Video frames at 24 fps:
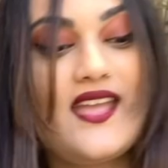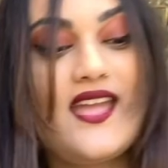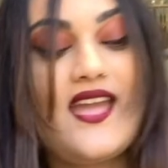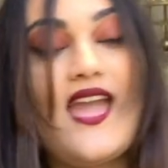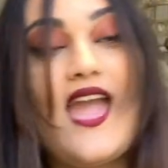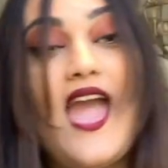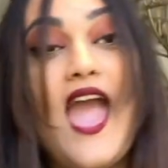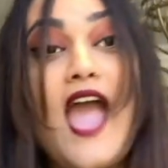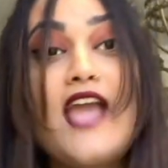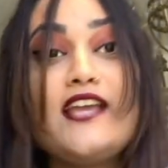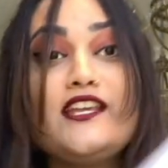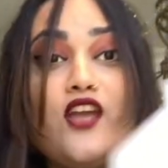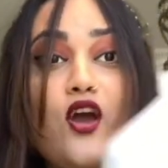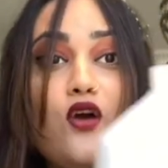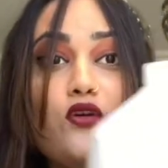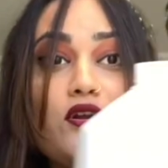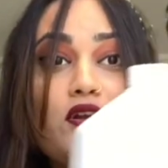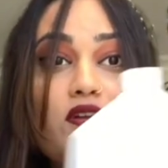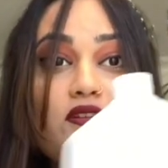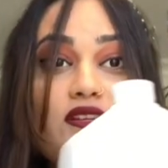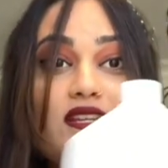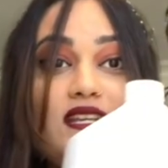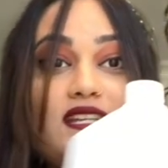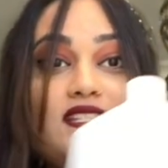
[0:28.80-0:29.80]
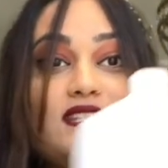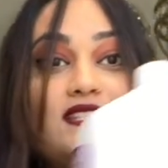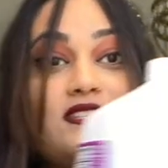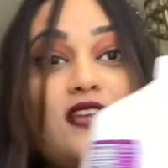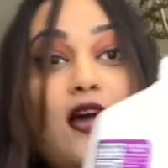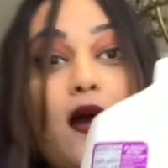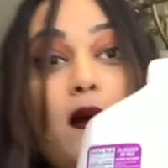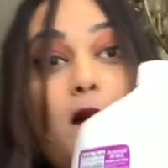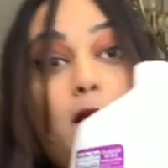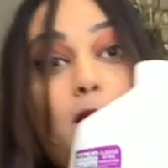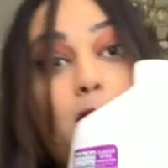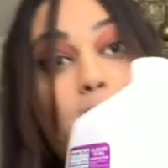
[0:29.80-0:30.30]
and you're going to need
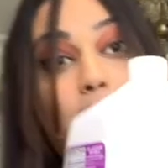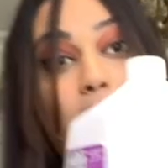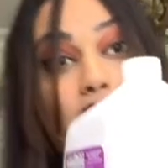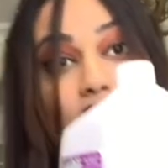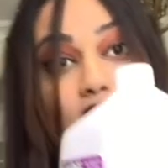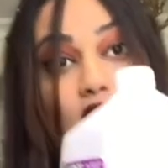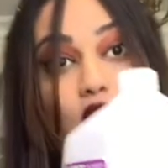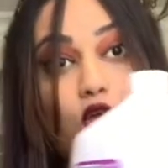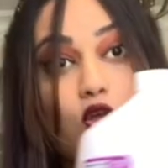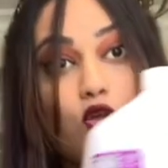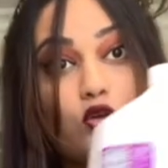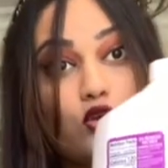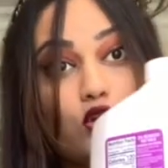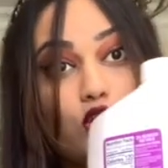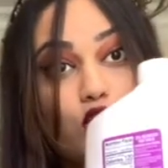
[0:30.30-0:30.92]
some milk.